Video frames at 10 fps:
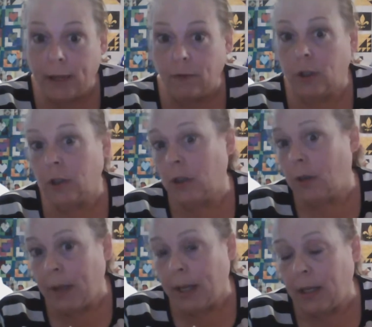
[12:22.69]
If you look
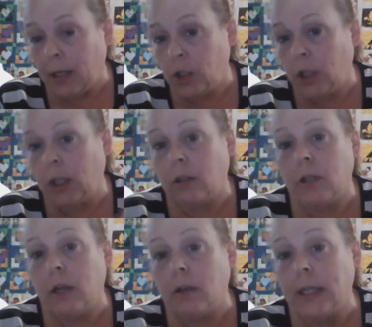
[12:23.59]
on my sheet, you'll
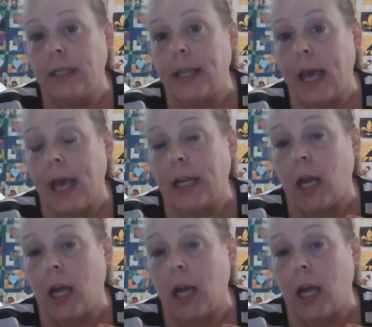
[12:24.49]
notice that,